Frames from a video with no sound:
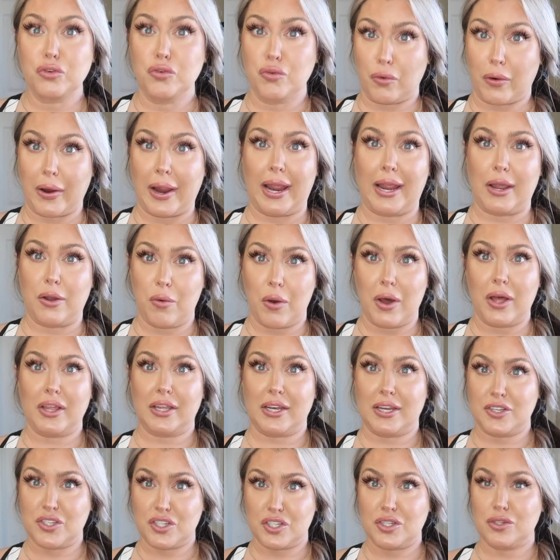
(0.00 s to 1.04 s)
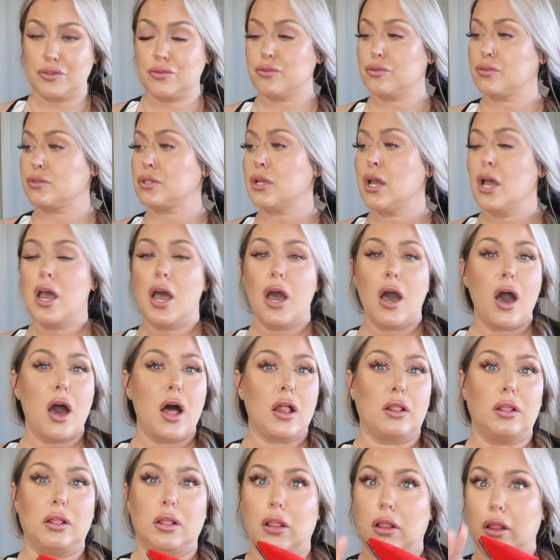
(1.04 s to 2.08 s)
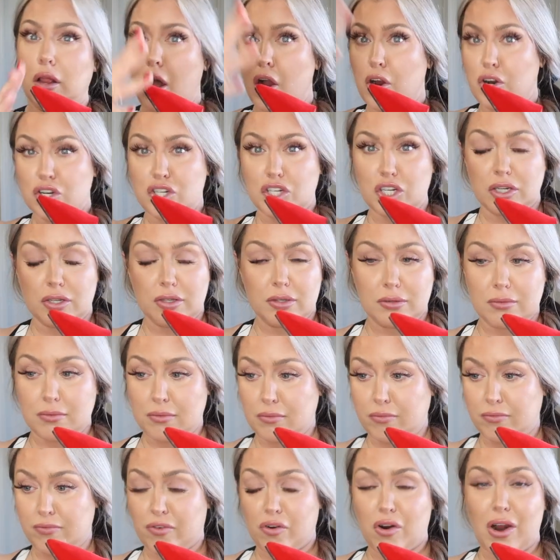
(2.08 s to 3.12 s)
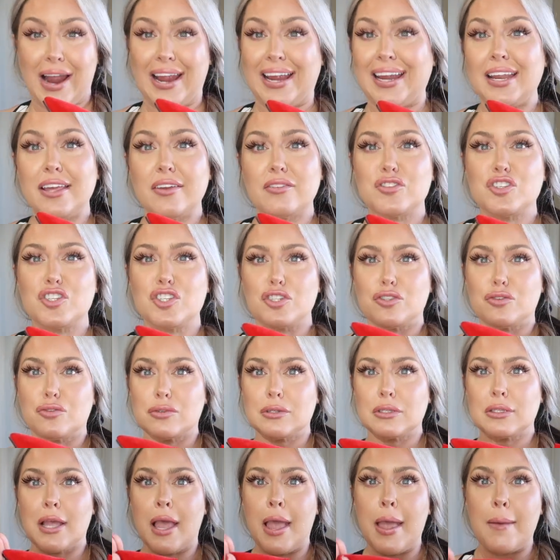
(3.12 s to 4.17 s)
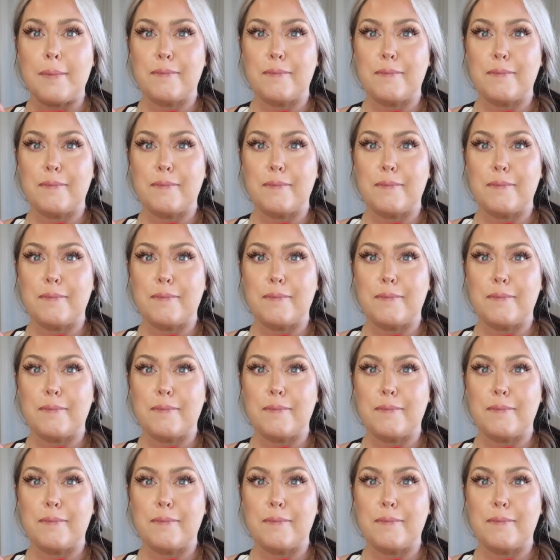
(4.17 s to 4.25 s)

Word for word: great quality shoes, large variety of shoes,